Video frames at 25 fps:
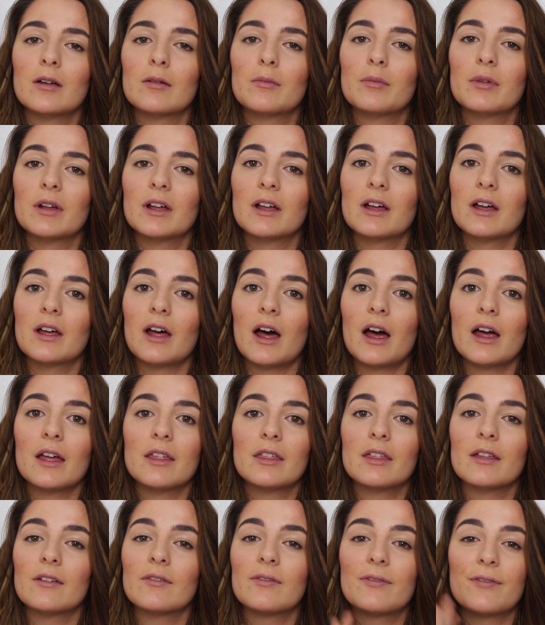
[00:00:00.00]
but I
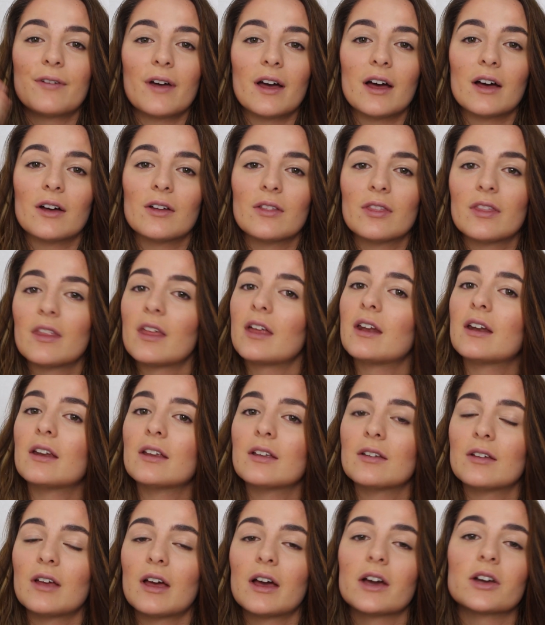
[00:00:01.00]
found that
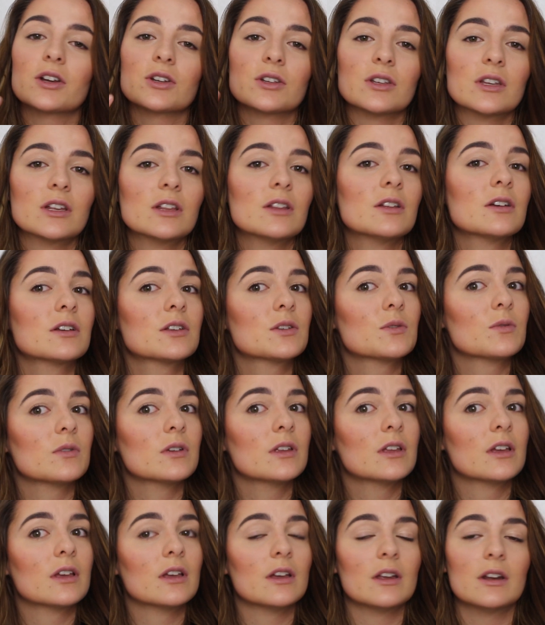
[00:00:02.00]
it actually looks
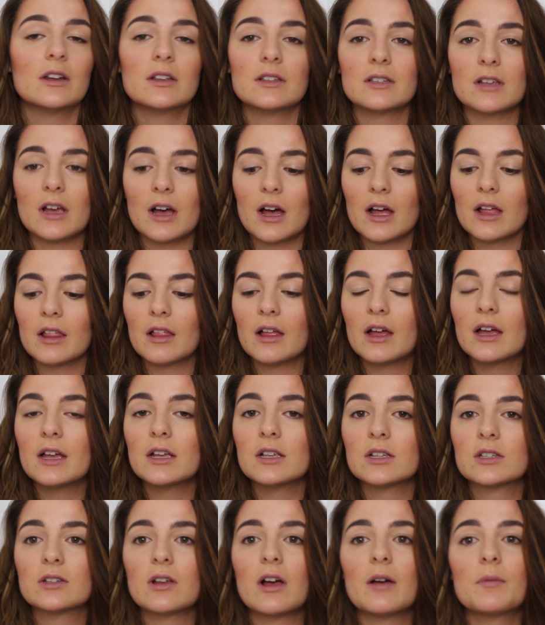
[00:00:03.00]
really good as a
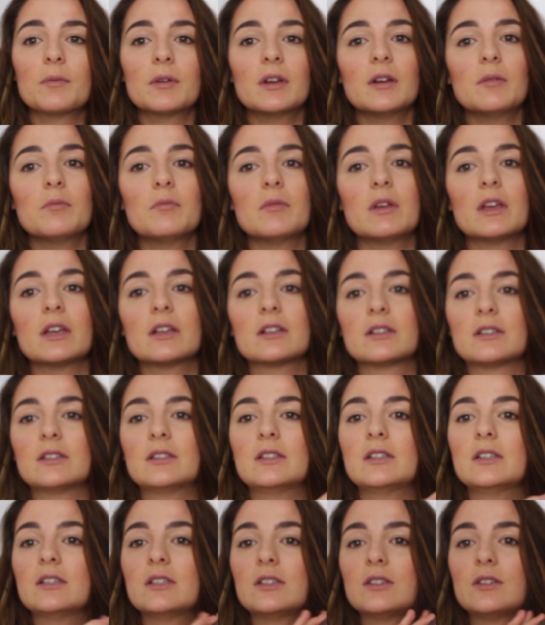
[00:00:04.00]
highlight. So I'm going to mix
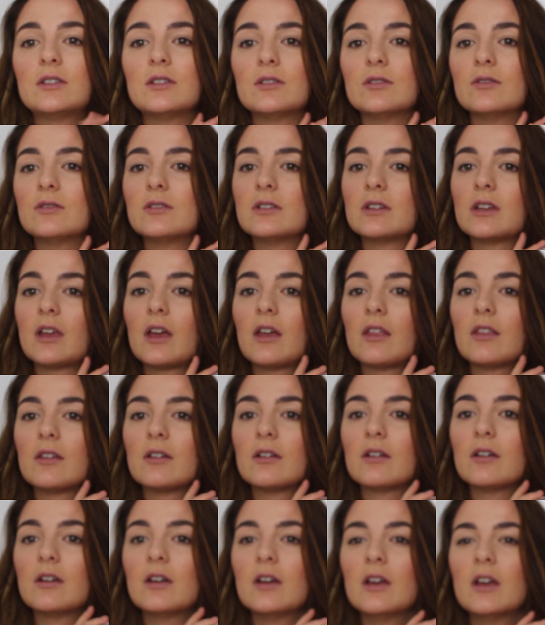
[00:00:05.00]
these two
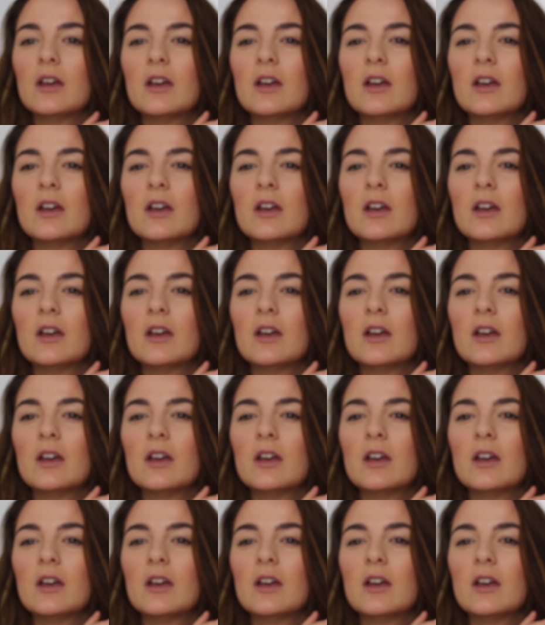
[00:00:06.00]
together.